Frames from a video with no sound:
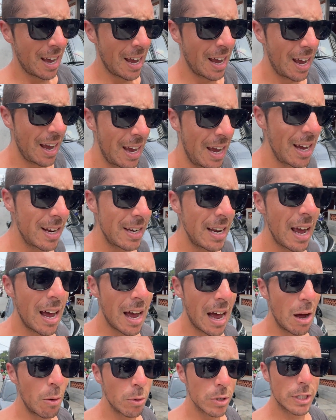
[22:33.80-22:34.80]
And yeah,
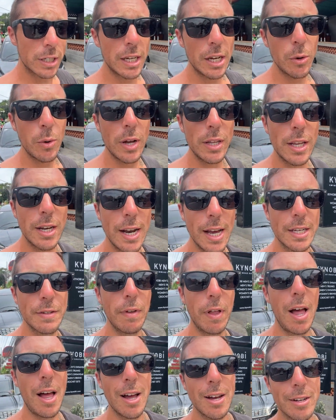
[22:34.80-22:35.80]
I will see you in the next
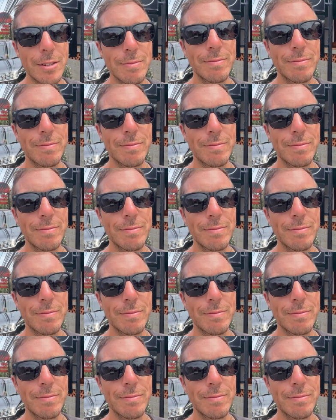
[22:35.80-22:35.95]
vlog.